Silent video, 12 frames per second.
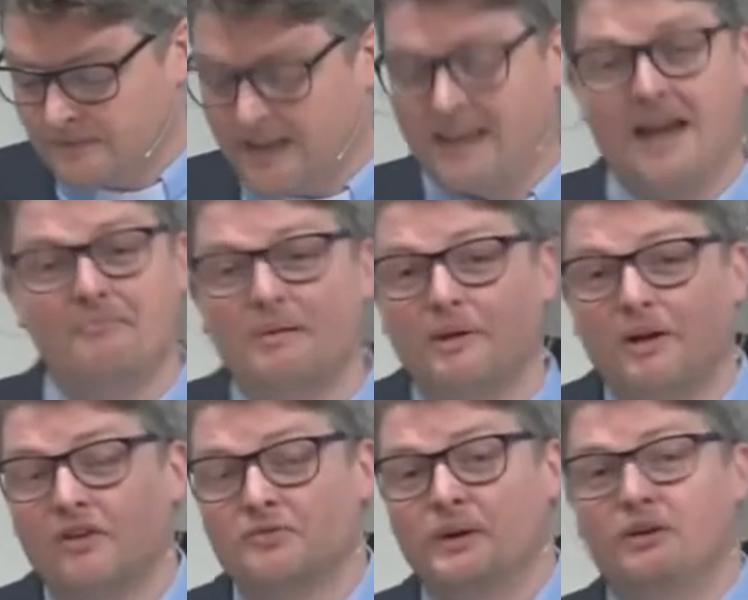it can be
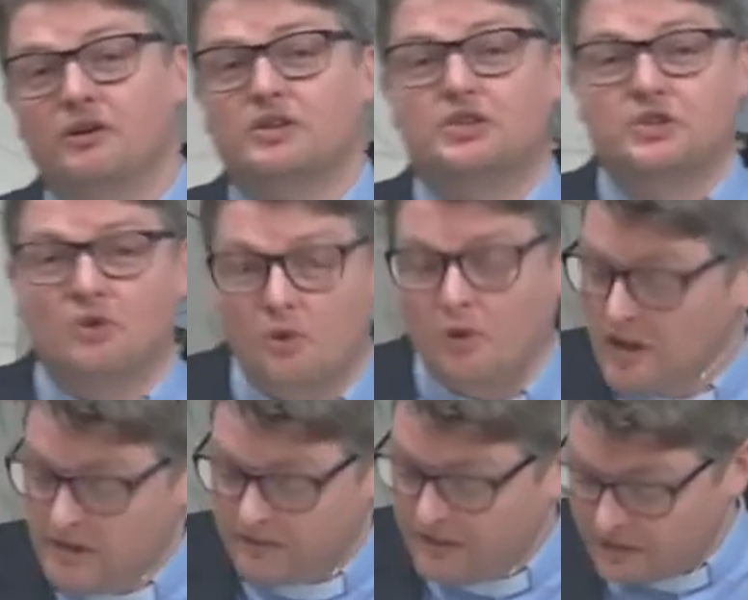because we're not sure
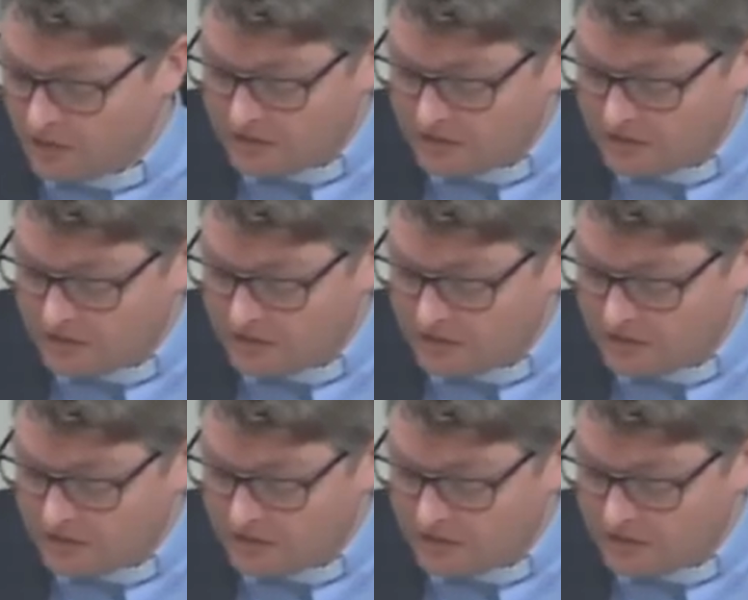that